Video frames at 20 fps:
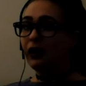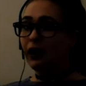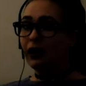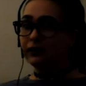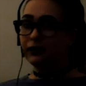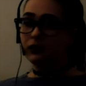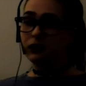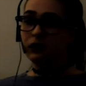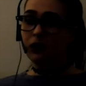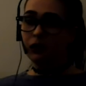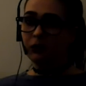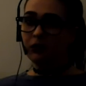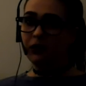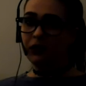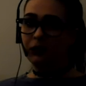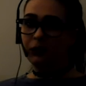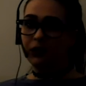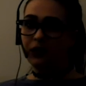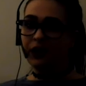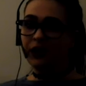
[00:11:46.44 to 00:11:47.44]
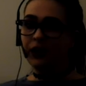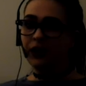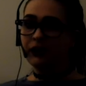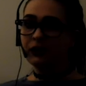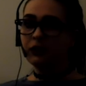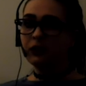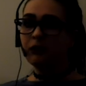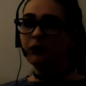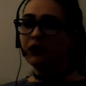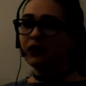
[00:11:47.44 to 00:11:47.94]
as a non-playable
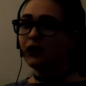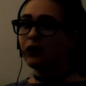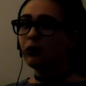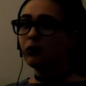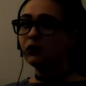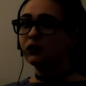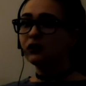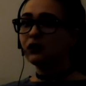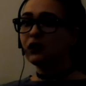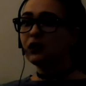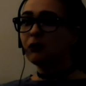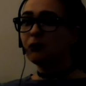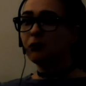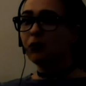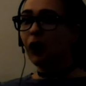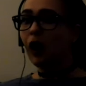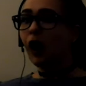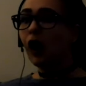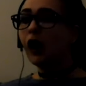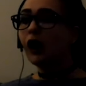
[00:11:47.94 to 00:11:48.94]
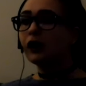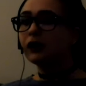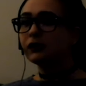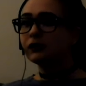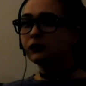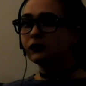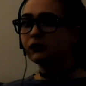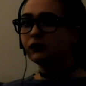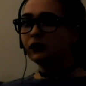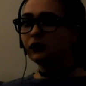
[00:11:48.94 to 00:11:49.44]
character, but he was the
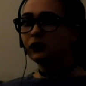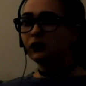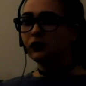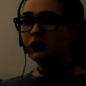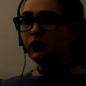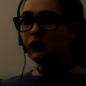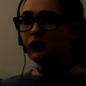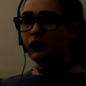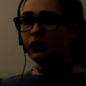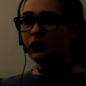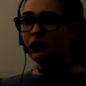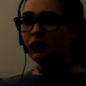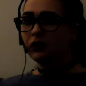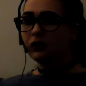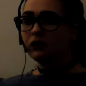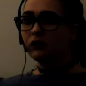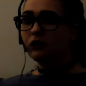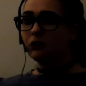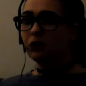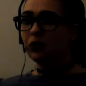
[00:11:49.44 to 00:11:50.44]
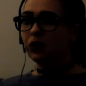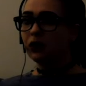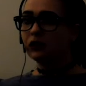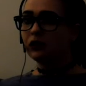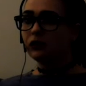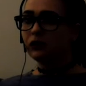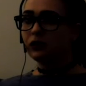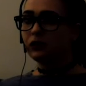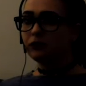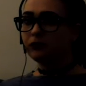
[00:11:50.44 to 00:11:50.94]
boss. A Zoom
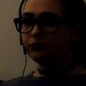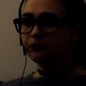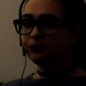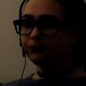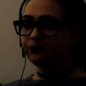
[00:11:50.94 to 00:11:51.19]
imposter.